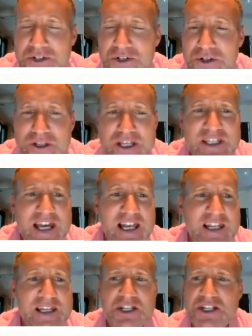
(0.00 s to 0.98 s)
all the
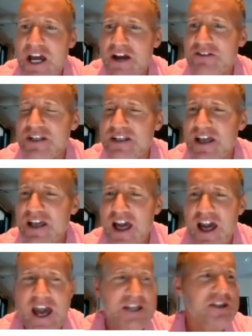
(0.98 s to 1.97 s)
yelling and shouting,
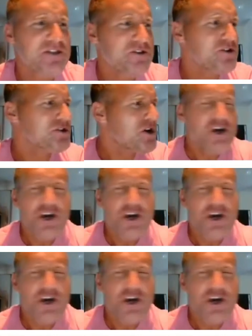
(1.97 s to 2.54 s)
and he thought,